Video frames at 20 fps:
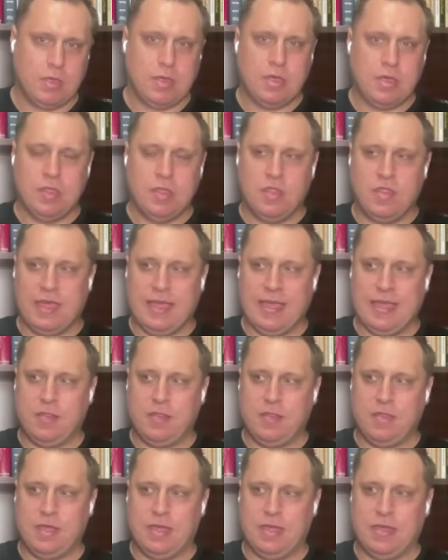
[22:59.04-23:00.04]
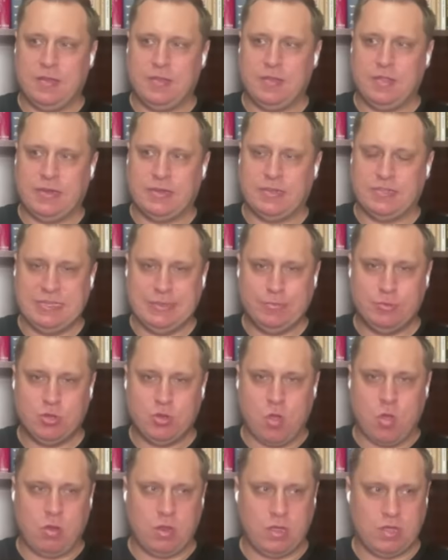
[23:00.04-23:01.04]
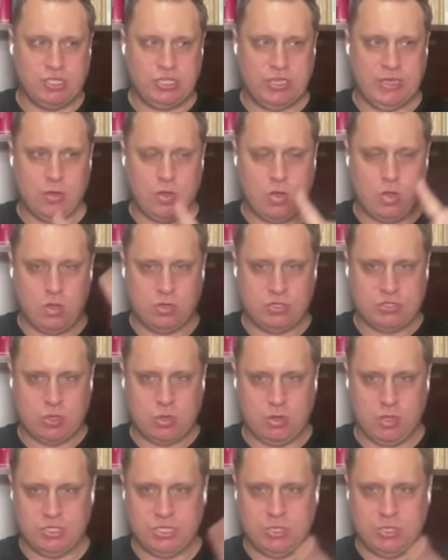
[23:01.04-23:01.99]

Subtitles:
that demonology and hauntology